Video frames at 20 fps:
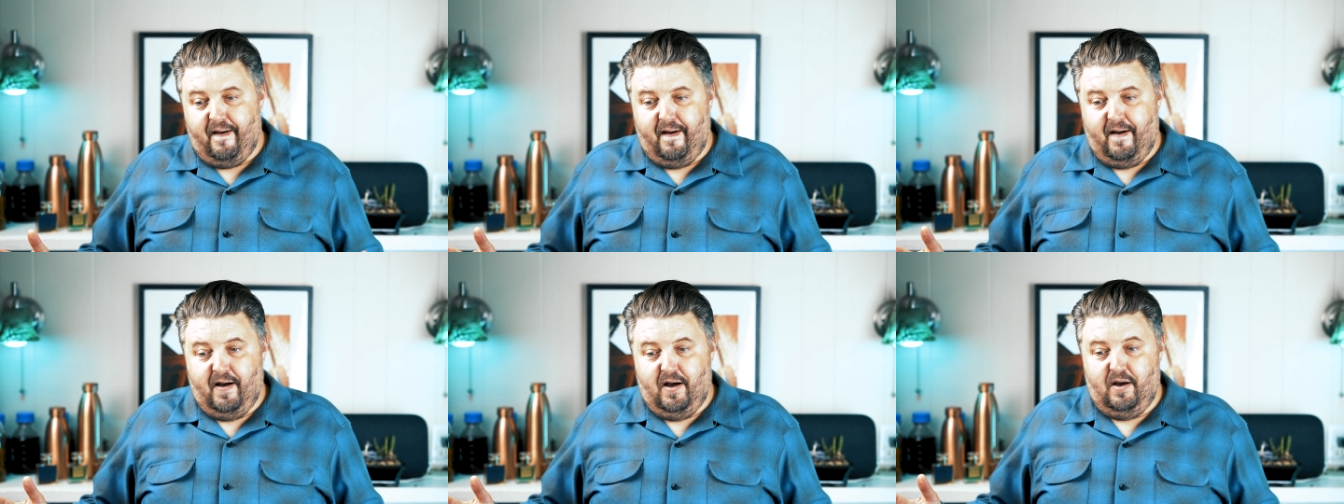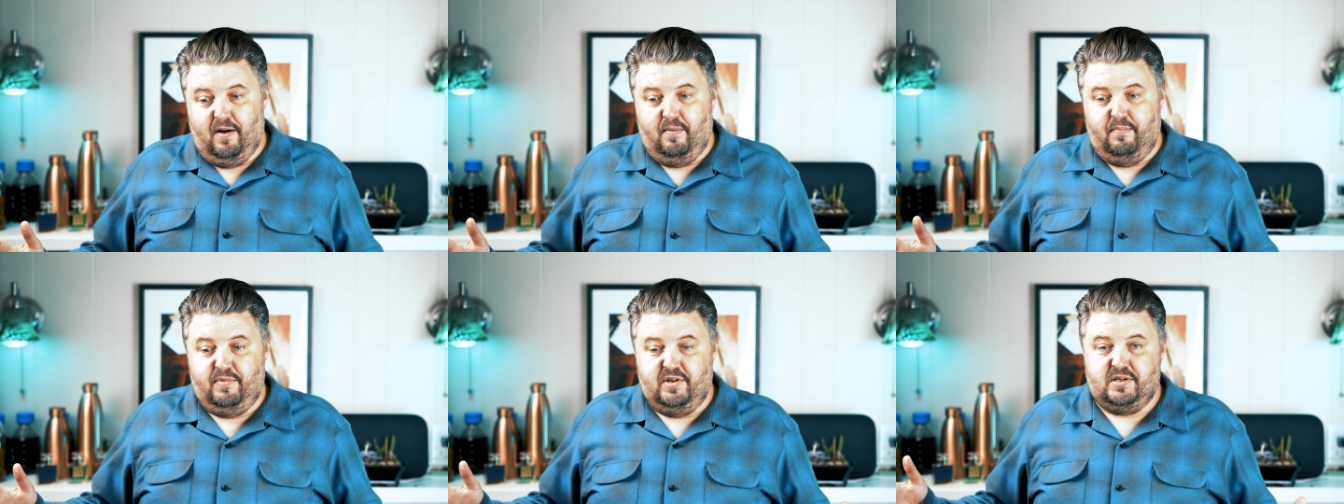
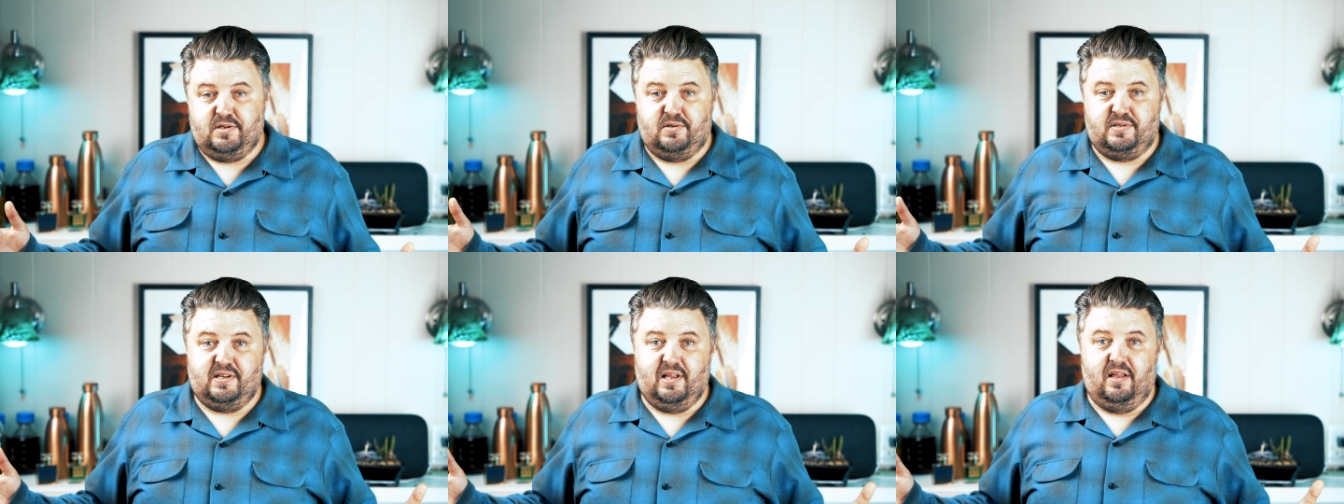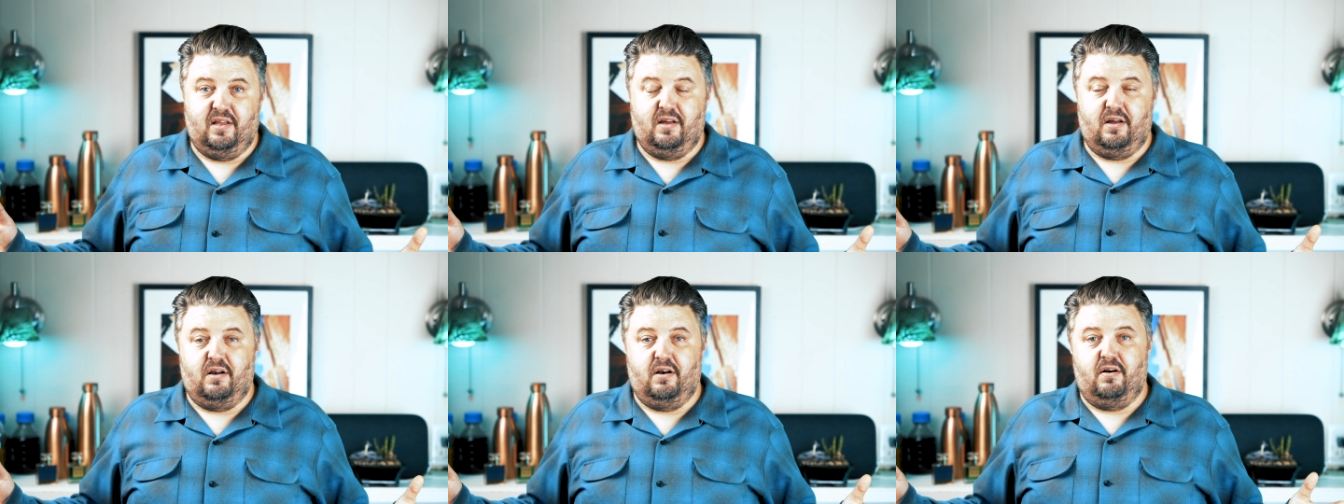Um, this
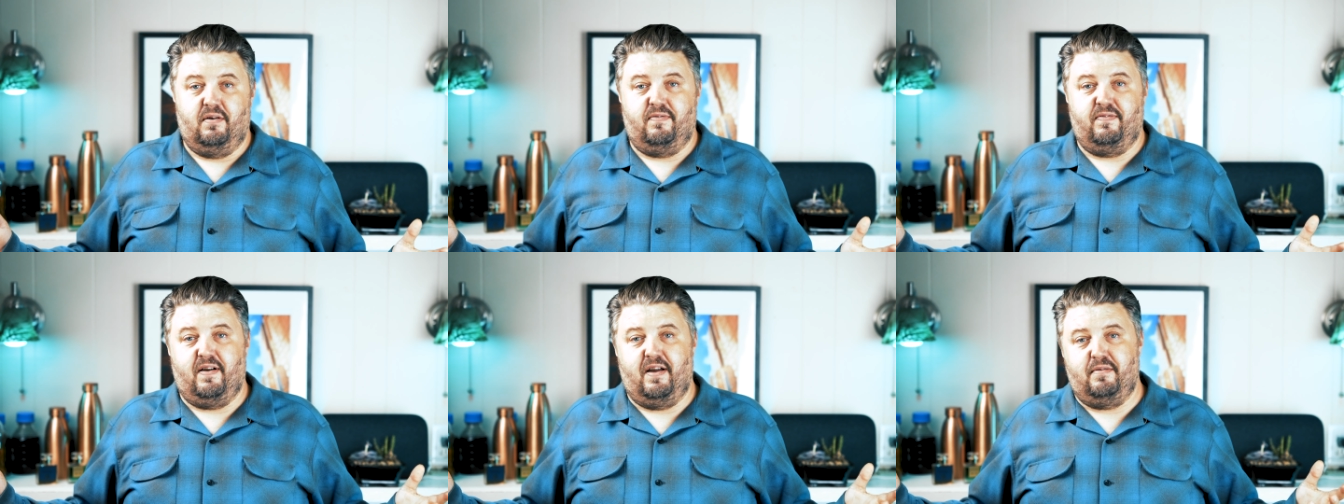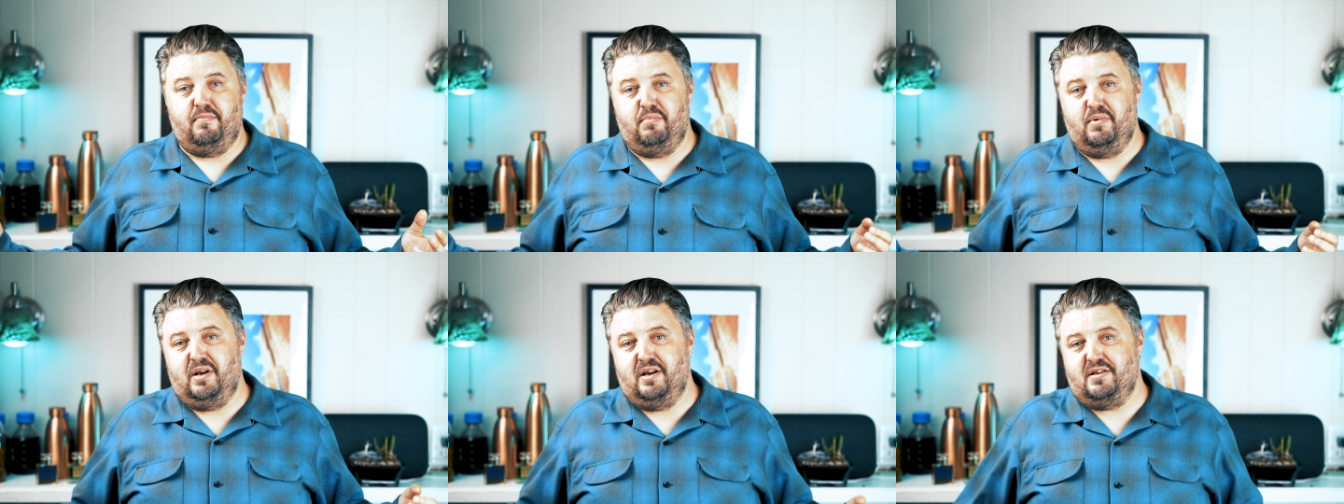will sell it under
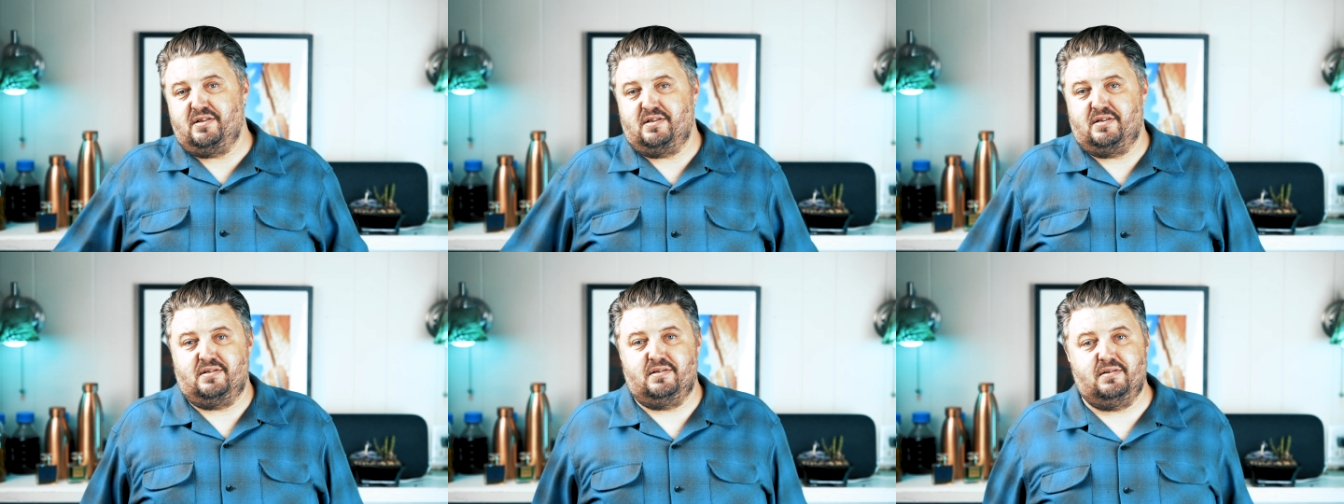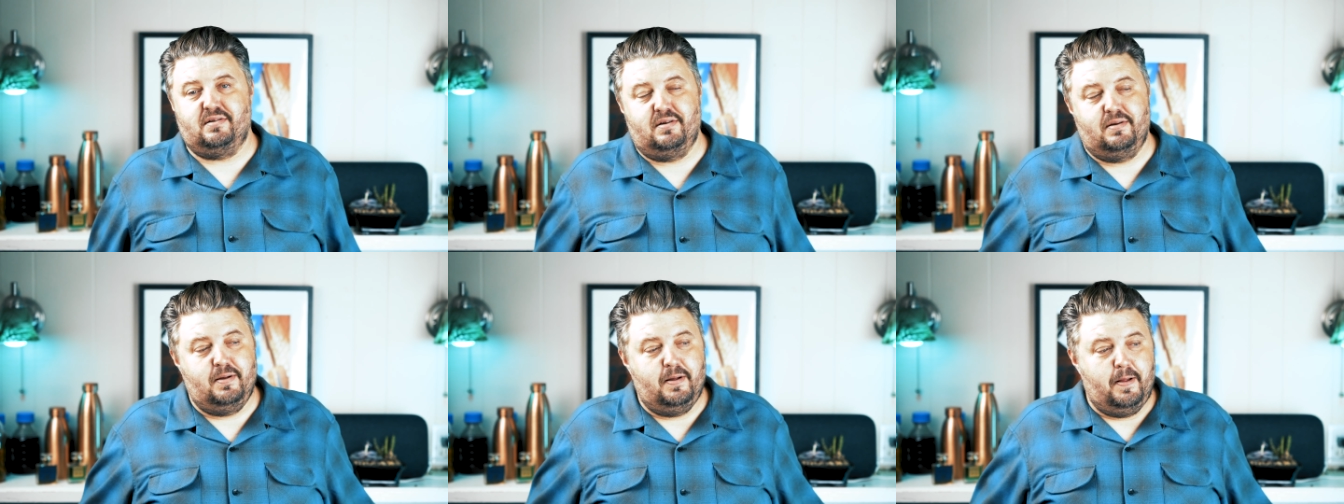five
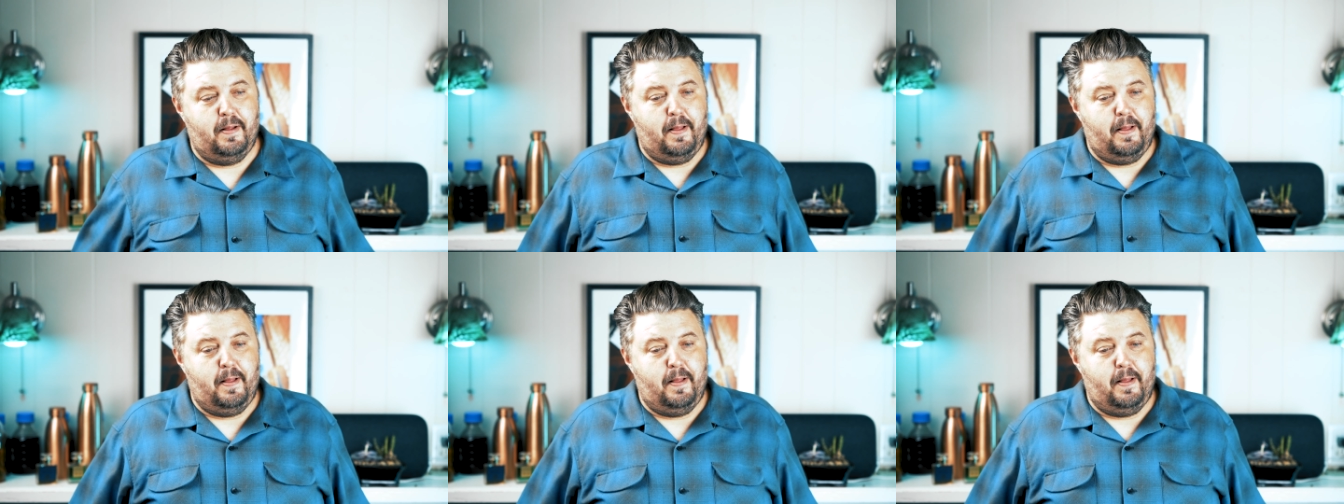minutes.